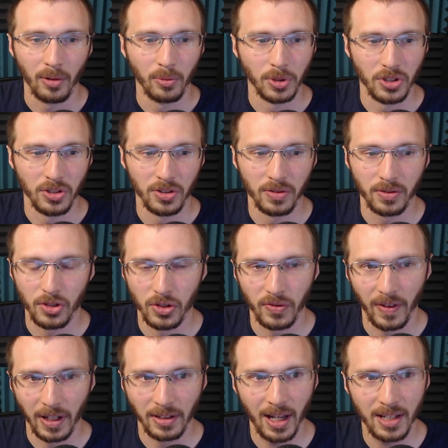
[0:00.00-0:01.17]
which is just
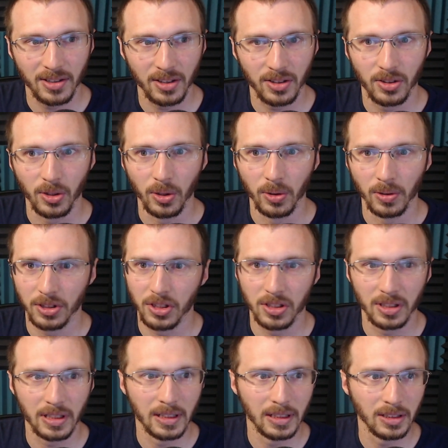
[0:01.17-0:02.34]
fantastic. So let's
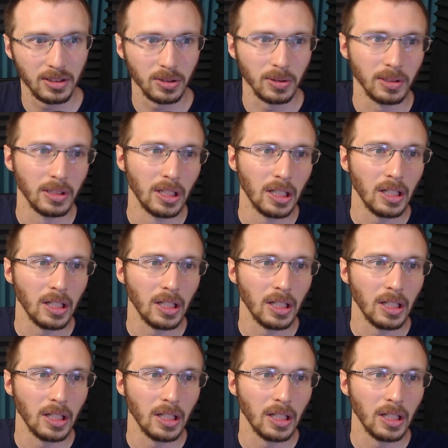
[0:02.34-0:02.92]
just get into it.